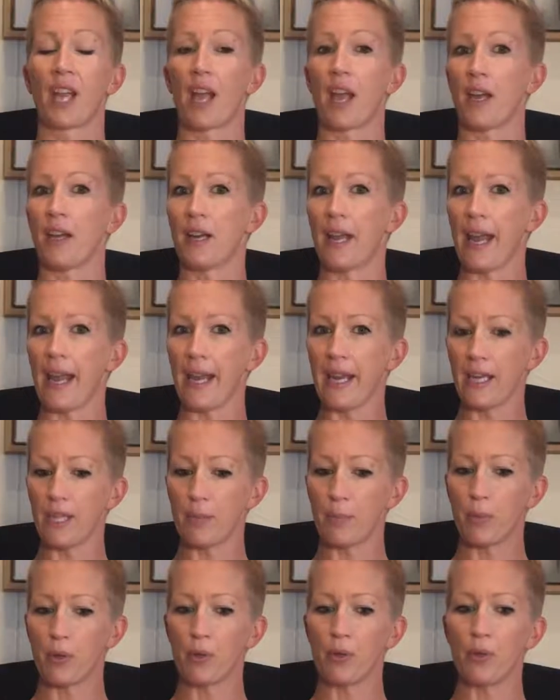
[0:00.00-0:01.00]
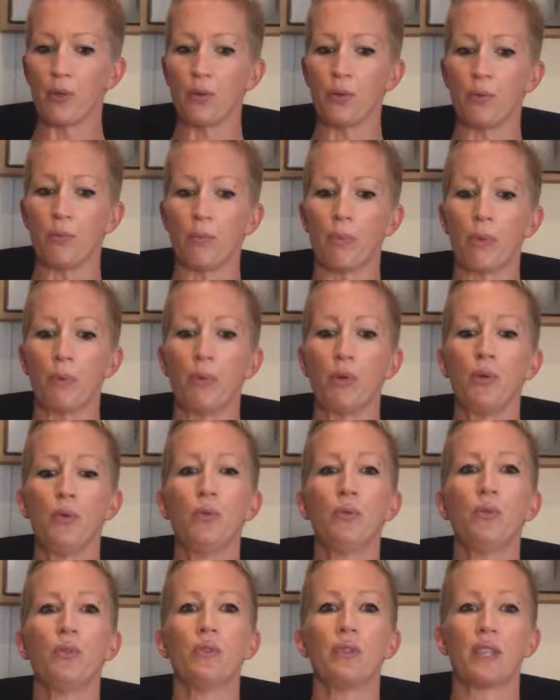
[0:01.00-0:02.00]
and 8
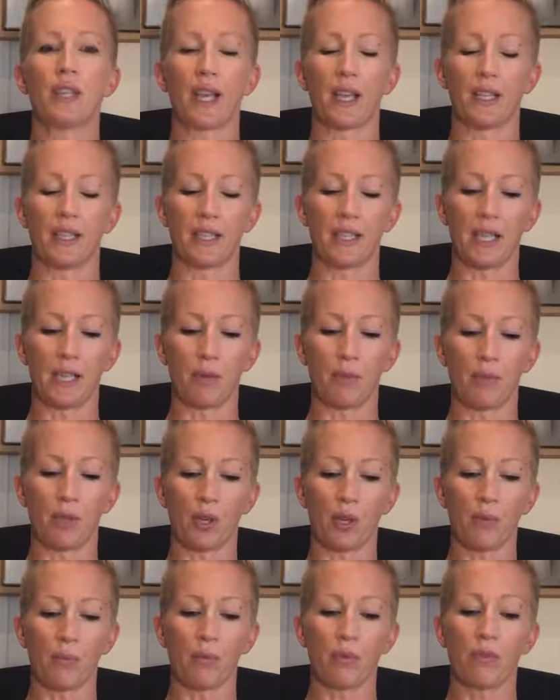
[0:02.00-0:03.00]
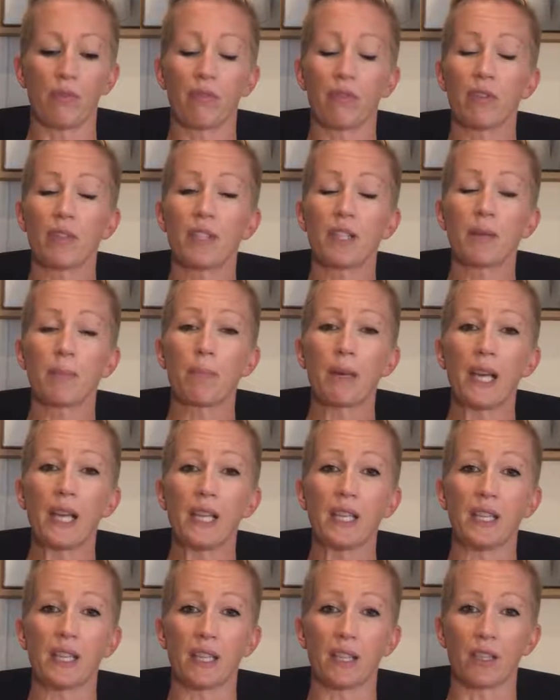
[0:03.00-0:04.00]
baboons then teamed up for a
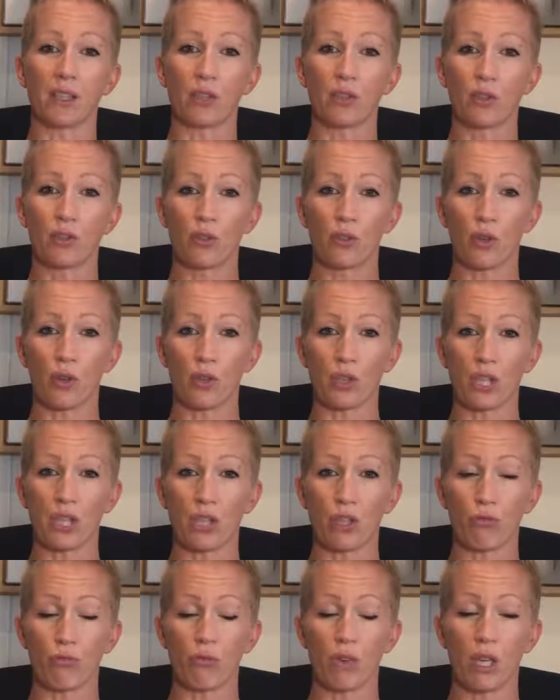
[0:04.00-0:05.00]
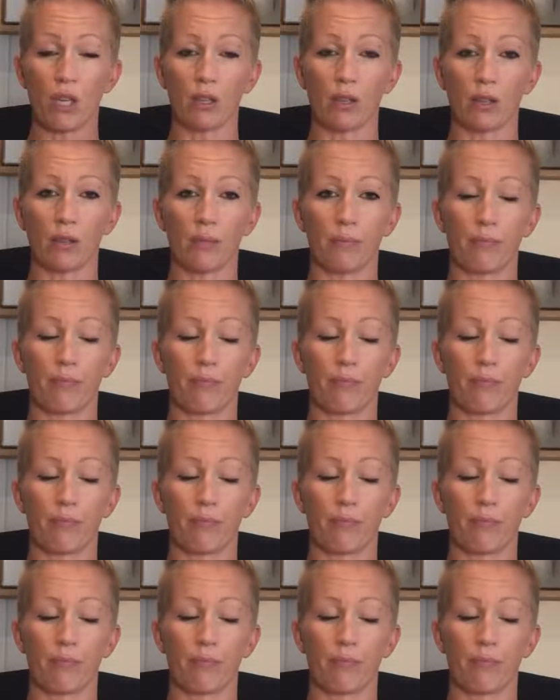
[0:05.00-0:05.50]
splendid Scottish reel.